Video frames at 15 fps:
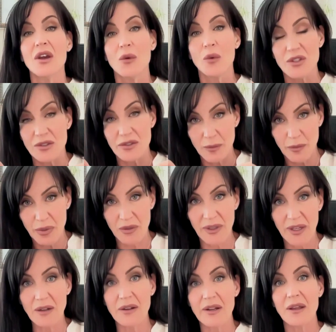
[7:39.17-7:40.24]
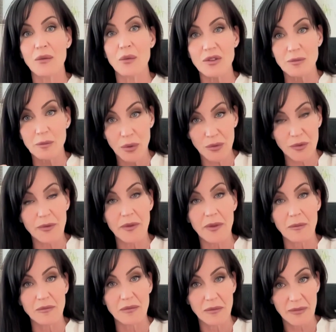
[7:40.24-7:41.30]
which is a polarity, which pulls
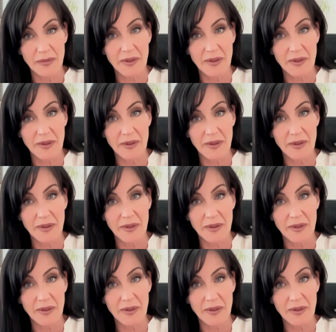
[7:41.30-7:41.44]
them